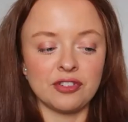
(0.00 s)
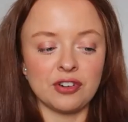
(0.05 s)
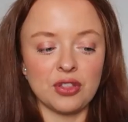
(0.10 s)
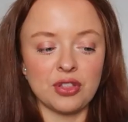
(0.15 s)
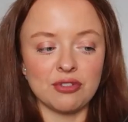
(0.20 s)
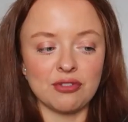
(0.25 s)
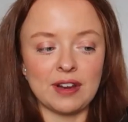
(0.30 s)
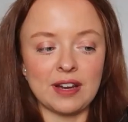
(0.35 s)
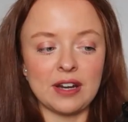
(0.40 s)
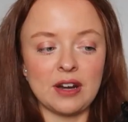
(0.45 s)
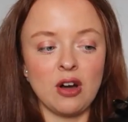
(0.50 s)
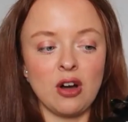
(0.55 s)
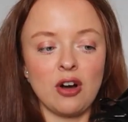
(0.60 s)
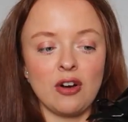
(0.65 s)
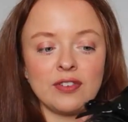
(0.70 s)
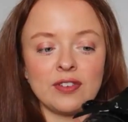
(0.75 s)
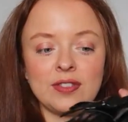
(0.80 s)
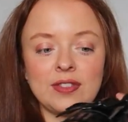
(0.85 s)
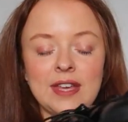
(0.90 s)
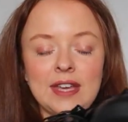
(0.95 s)
for a
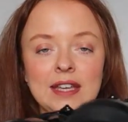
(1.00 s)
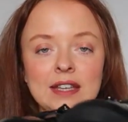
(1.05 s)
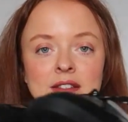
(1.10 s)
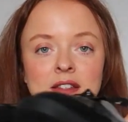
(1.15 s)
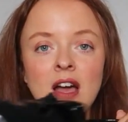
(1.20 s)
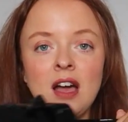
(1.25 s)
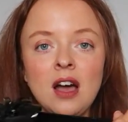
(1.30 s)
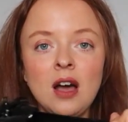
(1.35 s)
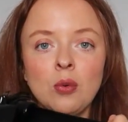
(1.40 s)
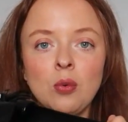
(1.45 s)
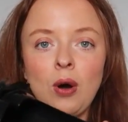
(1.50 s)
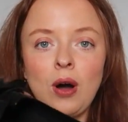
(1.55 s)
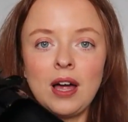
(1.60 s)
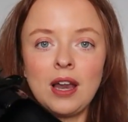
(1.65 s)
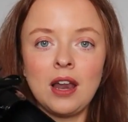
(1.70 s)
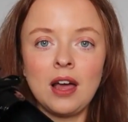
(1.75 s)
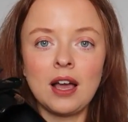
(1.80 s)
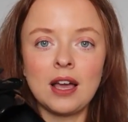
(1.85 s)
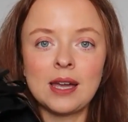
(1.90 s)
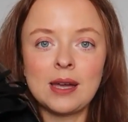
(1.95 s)
3.5 in these. What I
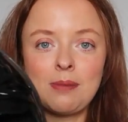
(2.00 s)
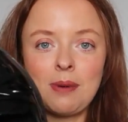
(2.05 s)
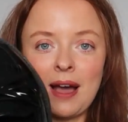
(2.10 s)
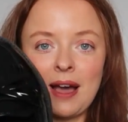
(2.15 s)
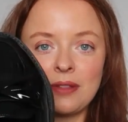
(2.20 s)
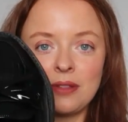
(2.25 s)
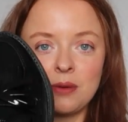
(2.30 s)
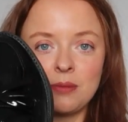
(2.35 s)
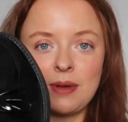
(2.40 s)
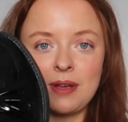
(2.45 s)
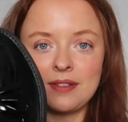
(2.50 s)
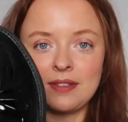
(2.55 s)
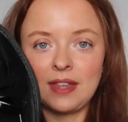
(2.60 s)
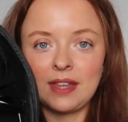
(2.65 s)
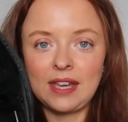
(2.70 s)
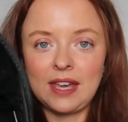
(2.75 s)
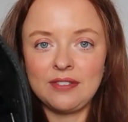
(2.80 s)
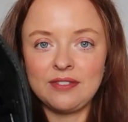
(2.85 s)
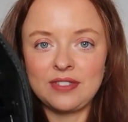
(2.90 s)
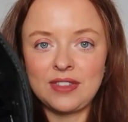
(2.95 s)
like about them is
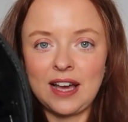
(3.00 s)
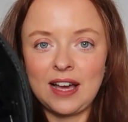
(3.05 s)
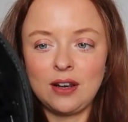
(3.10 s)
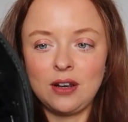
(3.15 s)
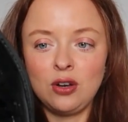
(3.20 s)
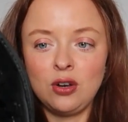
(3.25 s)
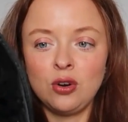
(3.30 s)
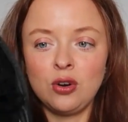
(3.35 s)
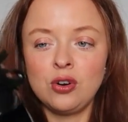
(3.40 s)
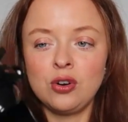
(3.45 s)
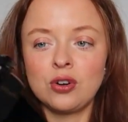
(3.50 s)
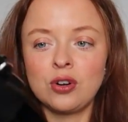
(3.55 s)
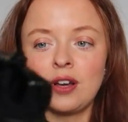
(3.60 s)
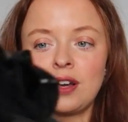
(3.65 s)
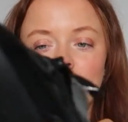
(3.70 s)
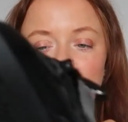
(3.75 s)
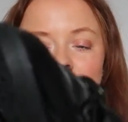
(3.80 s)
they give that look,